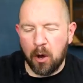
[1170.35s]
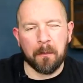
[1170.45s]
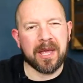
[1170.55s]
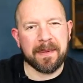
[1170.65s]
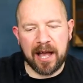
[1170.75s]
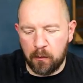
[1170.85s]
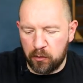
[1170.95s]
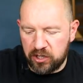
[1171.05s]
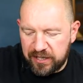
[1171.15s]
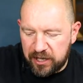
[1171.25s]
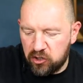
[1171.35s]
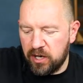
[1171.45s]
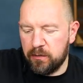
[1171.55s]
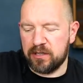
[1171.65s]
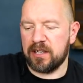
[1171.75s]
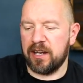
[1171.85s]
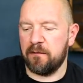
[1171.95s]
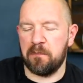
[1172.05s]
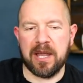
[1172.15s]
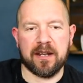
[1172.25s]
or maybe how much attention I was kind
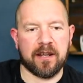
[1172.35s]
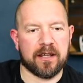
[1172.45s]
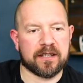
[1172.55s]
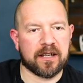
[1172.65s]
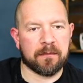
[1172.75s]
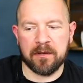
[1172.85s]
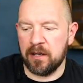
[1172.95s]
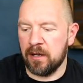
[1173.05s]
of paying it at the time.